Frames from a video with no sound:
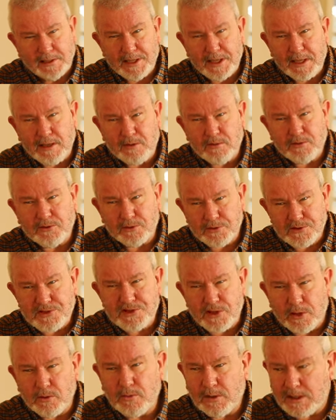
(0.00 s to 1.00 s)
They done
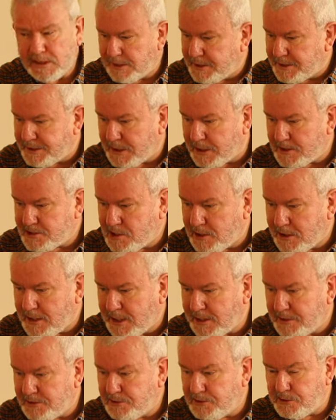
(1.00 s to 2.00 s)
so well that they actually
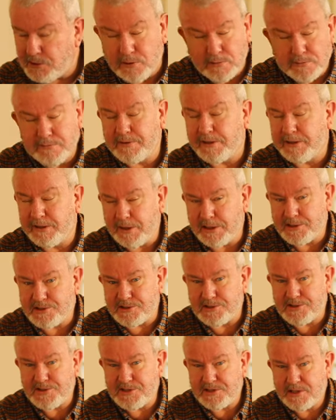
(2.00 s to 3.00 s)
had 2 fire
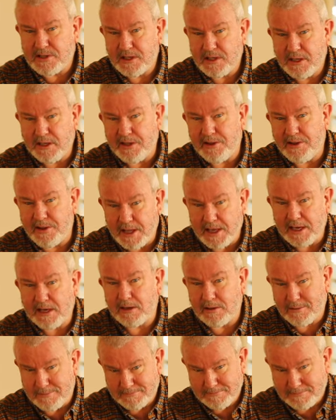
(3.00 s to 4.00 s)
engines in
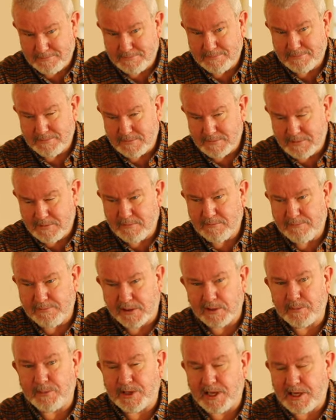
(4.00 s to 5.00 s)
their
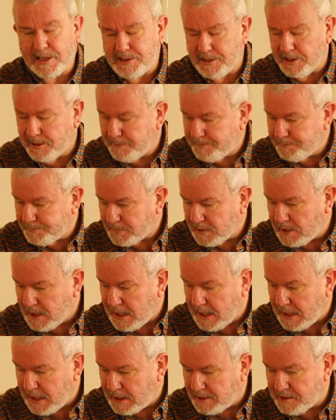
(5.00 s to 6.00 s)
fire brigade here,
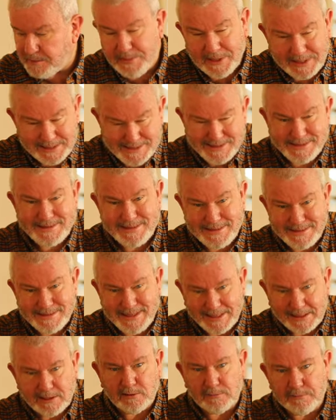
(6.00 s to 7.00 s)
the biggest
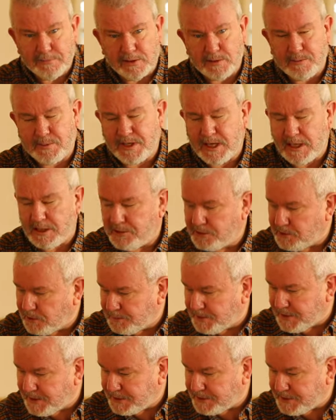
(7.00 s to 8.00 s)
single fire brigade in
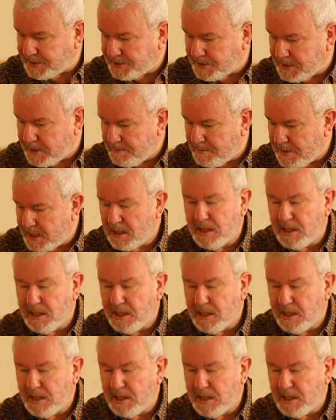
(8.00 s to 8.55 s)
Dublin at the time.